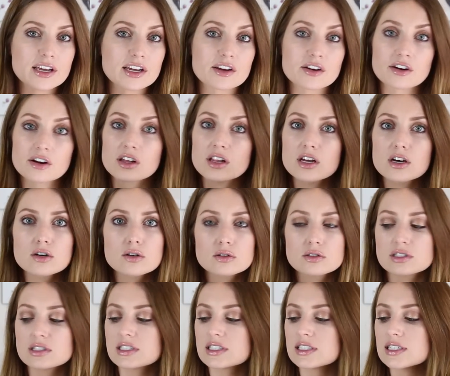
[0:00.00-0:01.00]
like your
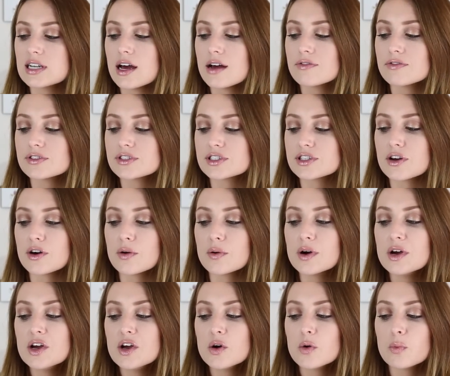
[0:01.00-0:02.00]
clothes and stuff. So
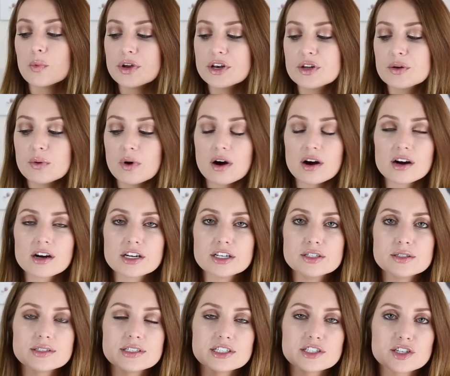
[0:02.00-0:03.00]
when you are
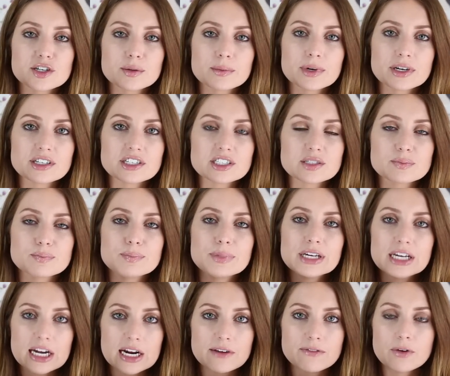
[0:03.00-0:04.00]
using turmeric, just
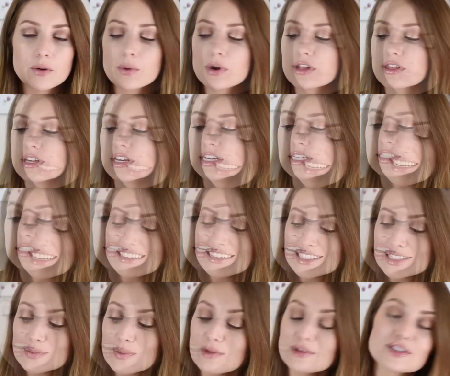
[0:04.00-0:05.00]
be careful with it.
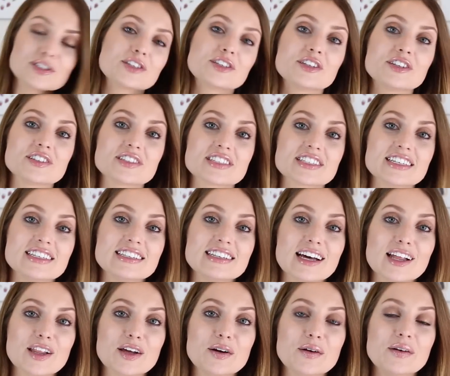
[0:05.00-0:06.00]
This won't turn your skin
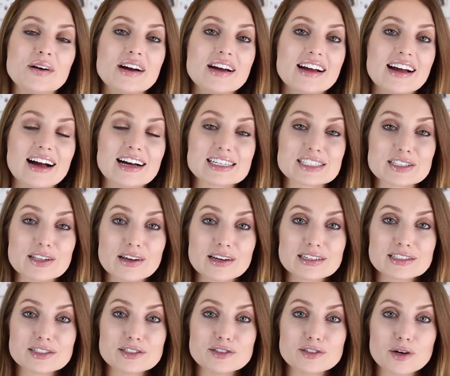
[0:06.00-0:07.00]
yellow as long
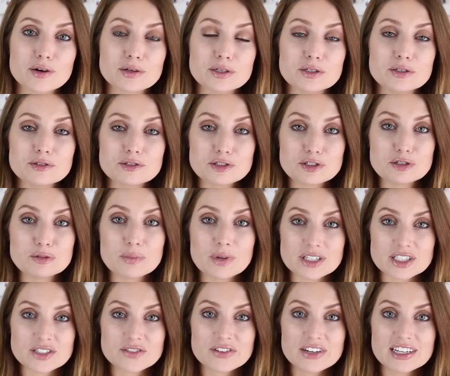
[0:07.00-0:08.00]
as you don't use too
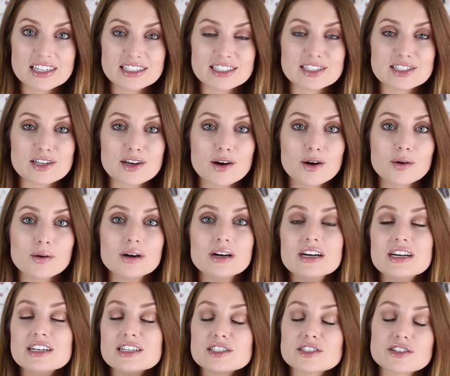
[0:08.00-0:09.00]
much of it. So
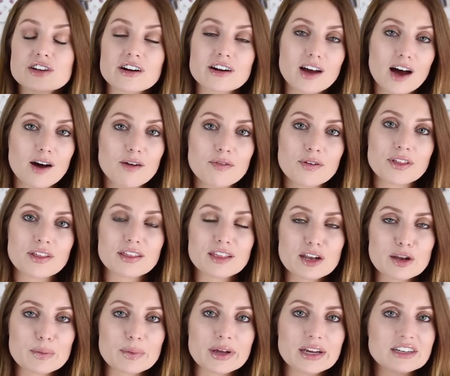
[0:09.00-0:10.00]
start off with a
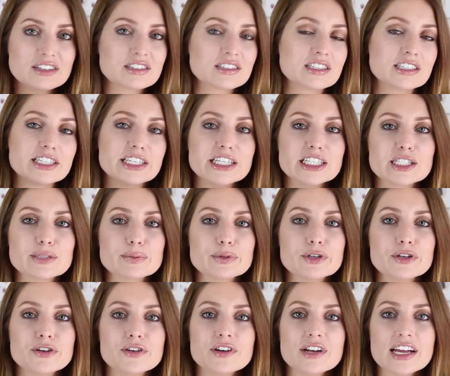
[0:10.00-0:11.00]
little bit, just a
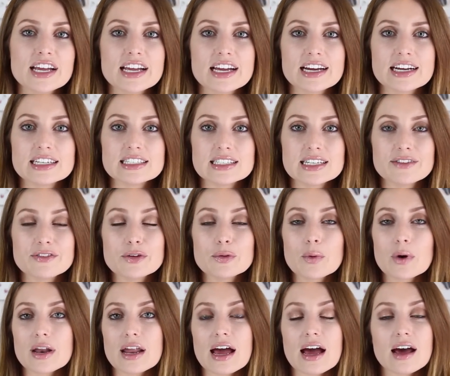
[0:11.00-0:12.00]
teaspoon, and if you
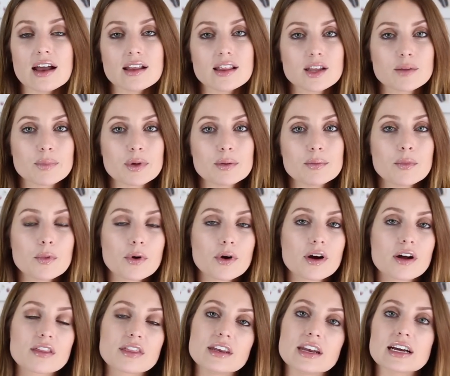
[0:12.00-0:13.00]
want to add a little bit
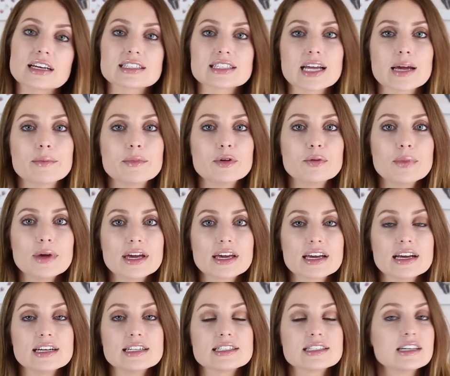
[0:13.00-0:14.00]
more the next time you make
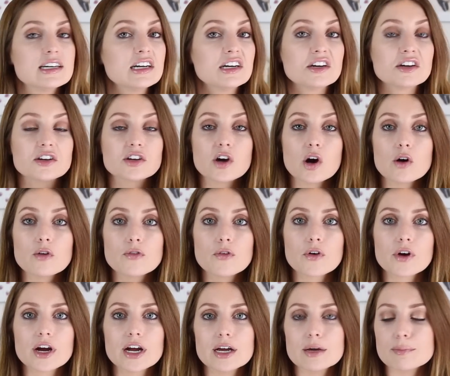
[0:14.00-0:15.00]
it, go
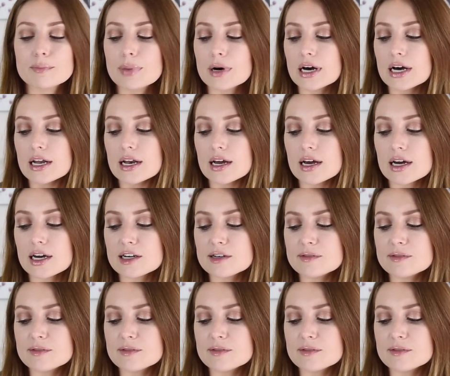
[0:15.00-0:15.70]
for it, but